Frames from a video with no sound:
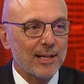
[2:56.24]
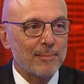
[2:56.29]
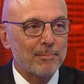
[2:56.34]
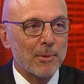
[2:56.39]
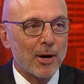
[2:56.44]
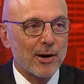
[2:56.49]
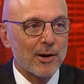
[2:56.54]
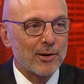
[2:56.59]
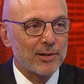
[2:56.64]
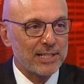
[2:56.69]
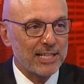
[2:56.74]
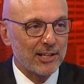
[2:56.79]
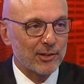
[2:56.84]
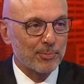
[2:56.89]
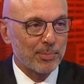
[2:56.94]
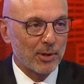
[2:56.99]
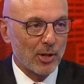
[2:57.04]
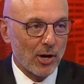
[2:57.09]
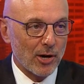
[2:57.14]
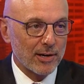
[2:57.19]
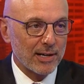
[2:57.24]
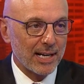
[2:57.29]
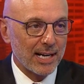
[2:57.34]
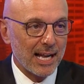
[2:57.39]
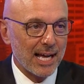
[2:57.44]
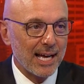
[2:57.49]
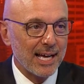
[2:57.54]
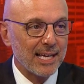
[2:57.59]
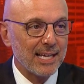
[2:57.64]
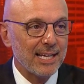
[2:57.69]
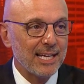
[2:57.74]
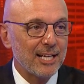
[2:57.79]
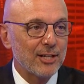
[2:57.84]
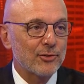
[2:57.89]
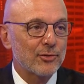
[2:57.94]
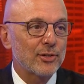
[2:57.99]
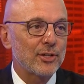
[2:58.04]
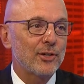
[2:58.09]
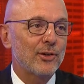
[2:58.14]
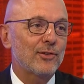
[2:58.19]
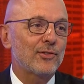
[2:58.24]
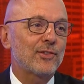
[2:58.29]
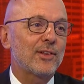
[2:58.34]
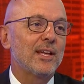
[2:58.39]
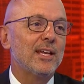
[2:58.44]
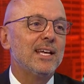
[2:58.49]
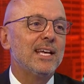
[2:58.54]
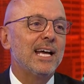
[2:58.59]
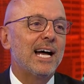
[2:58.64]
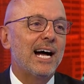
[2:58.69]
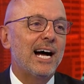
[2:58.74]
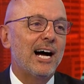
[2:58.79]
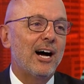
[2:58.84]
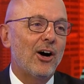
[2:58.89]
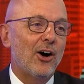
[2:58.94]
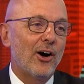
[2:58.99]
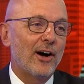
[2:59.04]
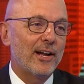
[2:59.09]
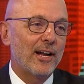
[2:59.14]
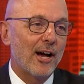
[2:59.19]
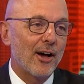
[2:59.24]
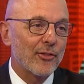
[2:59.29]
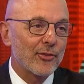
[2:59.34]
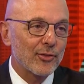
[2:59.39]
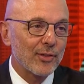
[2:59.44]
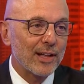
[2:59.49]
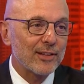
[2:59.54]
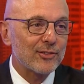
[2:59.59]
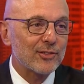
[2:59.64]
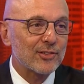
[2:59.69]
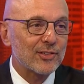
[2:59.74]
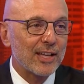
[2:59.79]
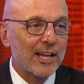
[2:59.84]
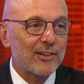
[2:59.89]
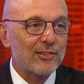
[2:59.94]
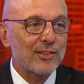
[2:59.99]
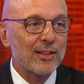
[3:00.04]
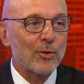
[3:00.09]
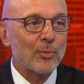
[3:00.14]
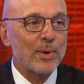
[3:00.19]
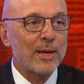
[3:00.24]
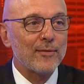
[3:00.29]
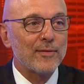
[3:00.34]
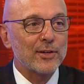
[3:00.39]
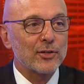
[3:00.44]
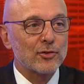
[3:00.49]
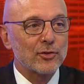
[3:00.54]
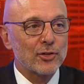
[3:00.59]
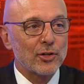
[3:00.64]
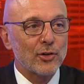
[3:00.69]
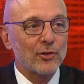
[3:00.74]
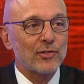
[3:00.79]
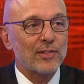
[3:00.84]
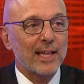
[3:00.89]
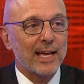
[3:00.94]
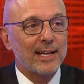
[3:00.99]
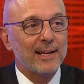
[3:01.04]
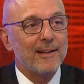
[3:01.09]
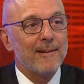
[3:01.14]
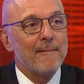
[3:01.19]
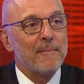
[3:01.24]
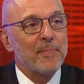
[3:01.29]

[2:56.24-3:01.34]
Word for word: that Mario Diaz-Balart and I introduced, uh, on other legislation that we've introduced that,